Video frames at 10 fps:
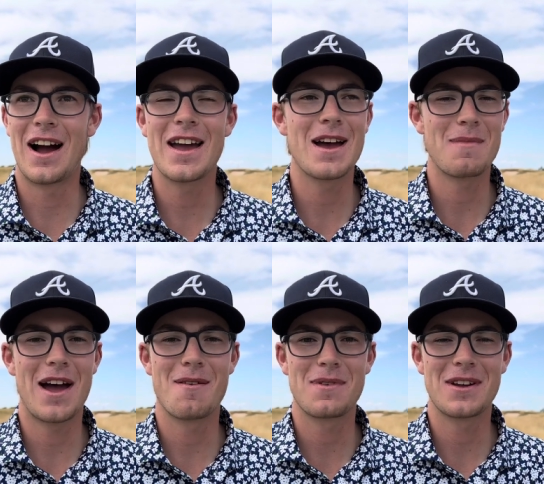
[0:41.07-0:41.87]
I am
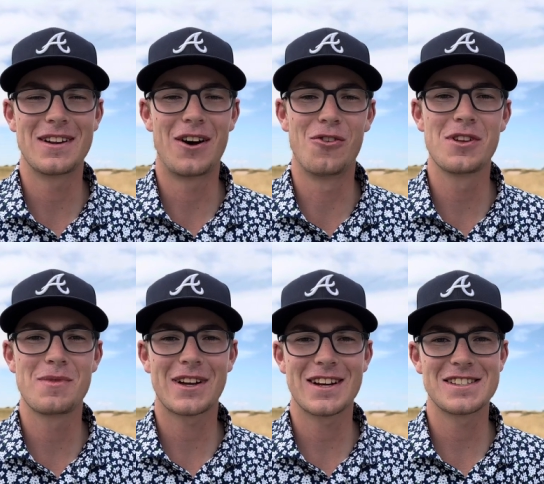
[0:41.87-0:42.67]
happy, only
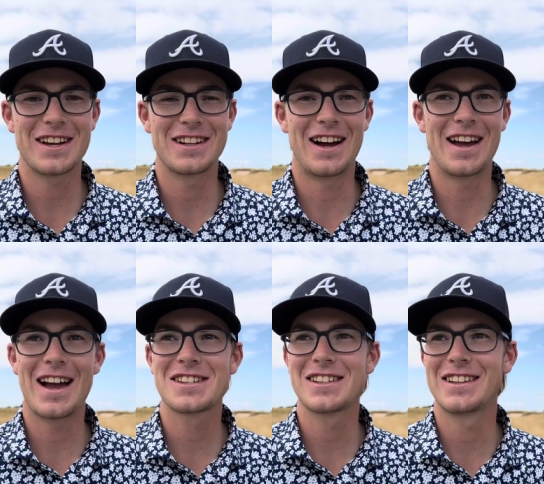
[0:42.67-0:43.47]
because I
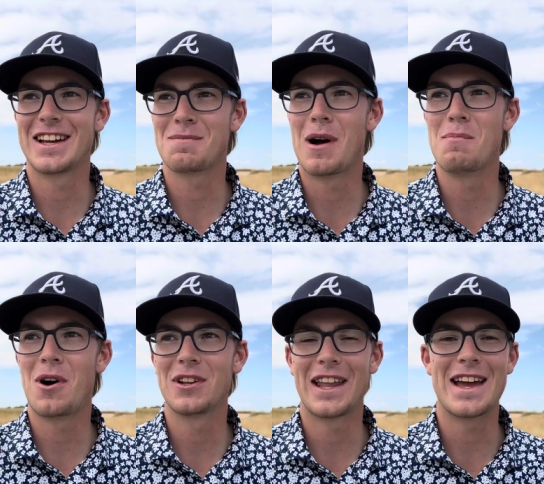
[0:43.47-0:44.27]
actually, like, my
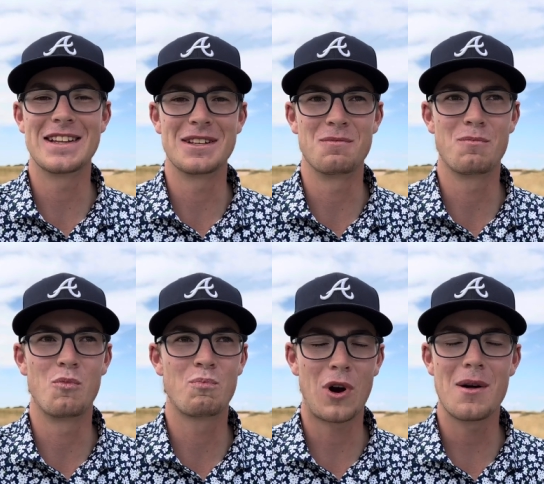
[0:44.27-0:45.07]
ball landed
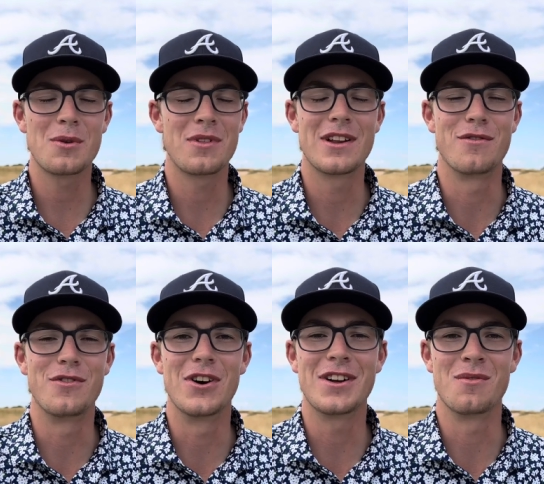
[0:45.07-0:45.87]
probably within a
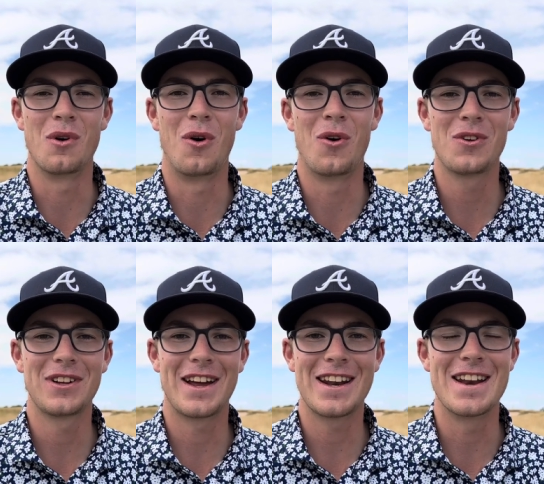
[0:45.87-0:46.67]
foot of the hole.
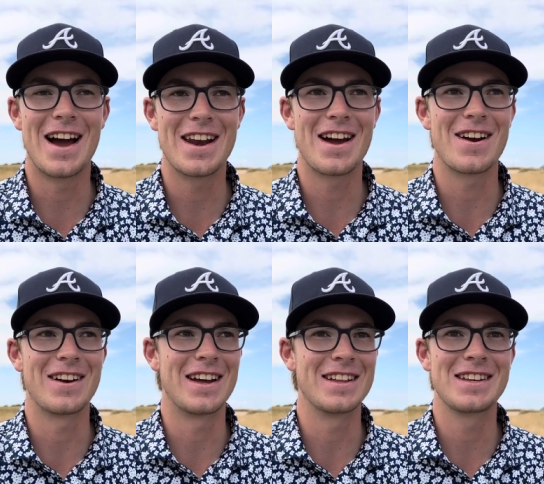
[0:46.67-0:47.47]
I hit a nine
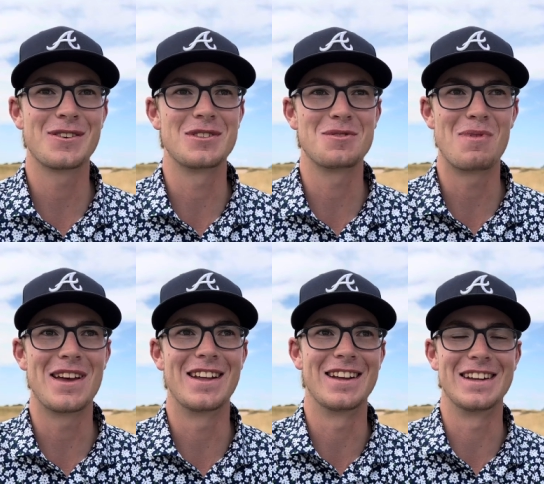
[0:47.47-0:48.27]
iron. I didn't think it would
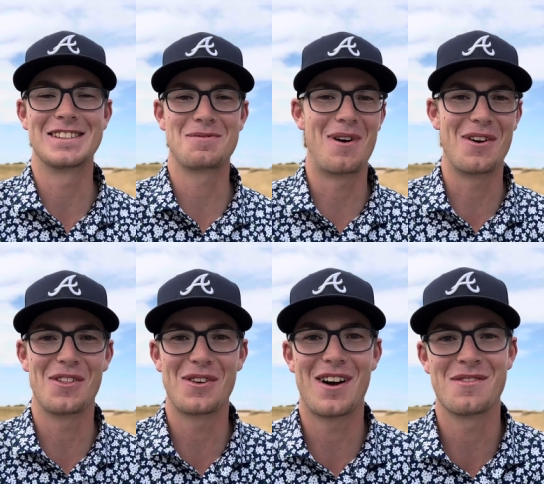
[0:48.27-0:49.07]
spin, and it spun all
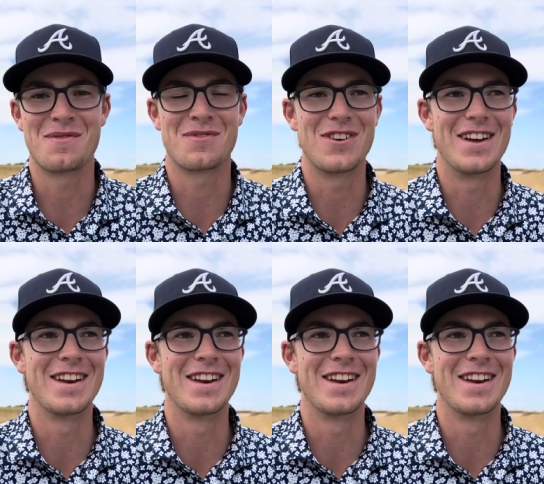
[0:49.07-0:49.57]
the way off the front.